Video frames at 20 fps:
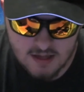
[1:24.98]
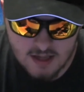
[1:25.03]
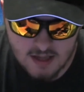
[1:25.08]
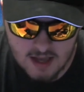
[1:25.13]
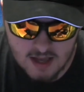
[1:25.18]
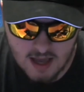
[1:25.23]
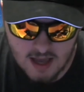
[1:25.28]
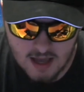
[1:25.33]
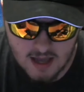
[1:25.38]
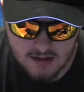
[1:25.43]

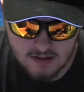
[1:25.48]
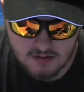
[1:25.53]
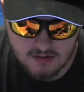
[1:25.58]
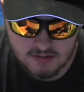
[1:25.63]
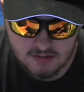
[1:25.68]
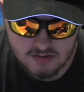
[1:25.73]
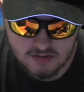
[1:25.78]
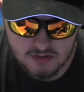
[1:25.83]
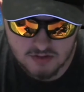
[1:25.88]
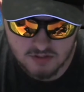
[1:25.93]
how to
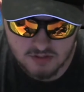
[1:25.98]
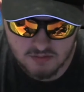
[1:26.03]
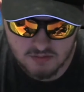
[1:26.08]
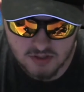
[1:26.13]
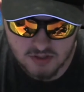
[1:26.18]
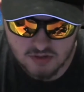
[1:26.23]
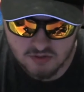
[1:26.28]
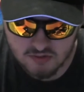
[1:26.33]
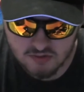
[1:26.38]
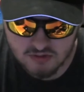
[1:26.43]
use the
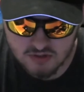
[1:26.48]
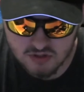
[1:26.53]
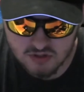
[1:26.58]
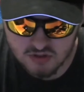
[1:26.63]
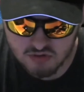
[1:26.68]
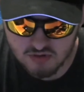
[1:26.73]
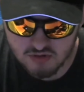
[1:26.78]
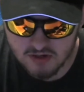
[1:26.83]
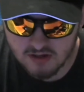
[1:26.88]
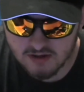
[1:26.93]
resources
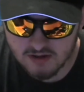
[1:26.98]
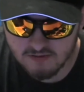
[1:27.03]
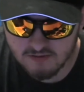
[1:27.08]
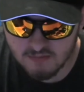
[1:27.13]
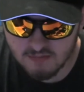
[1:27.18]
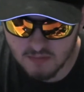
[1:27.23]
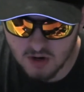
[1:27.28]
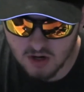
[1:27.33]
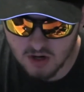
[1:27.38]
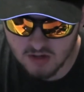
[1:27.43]
directly
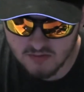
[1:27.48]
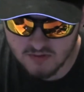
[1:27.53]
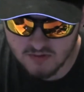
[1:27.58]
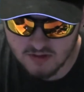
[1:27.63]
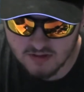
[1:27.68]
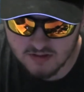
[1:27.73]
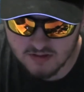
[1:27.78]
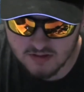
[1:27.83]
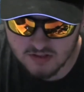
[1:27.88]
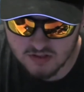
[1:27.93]
from Mars
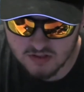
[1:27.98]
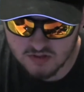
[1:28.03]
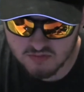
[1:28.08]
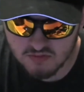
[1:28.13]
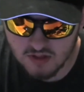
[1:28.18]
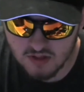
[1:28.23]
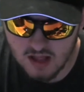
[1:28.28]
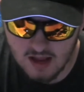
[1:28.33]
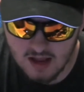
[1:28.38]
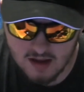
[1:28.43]
rather than just
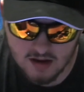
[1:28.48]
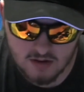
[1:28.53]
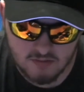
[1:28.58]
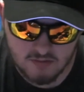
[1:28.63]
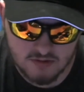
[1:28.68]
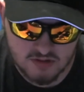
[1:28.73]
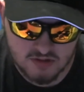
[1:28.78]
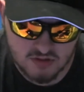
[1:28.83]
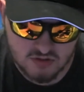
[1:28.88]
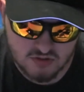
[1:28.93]
relying on
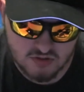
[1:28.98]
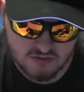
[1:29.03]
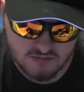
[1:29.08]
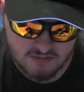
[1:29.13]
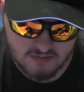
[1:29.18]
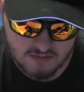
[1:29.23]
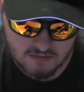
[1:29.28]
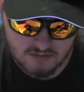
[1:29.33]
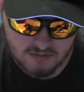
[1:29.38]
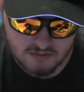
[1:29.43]

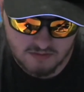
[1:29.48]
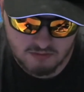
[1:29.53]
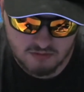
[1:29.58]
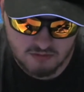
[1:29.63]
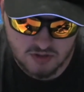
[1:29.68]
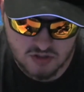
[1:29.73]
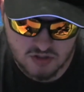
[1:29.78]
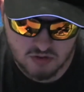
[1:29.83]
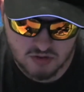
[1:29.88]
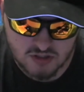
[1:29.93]

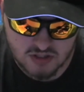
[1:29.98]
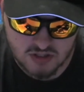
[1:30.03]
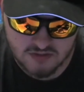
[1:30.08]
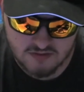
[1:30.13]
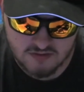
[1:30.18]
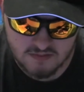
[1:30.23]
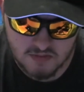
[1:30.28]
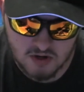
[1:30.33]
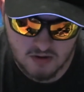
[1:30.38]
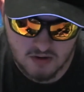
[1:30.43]
resources
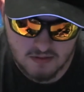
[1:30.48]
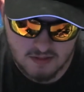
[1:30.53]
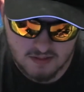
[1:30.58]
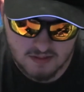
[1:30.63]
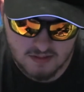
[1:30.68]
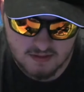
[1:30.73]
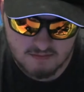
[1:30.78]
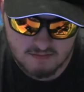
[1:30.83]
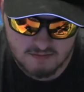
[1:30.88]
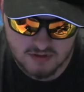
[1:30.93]
from
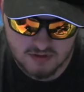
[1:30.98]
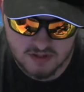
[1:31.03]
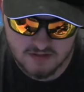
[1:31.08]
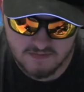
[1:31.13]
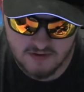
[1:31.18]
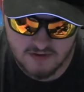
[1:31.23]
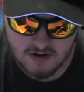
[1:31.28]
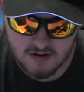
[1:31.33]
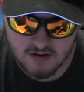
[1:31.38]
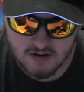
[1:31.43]
Earth, which is
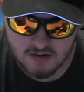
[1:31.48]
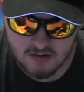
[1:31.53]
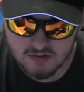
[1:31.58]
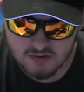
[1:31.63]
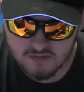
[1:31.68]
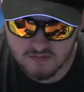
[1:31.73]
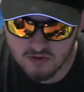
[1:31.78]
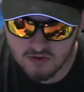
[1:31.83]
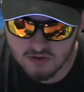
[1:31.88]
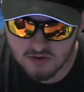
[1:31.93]
very
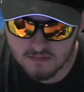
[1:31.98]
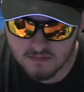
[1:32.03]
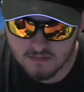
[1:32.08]
useful.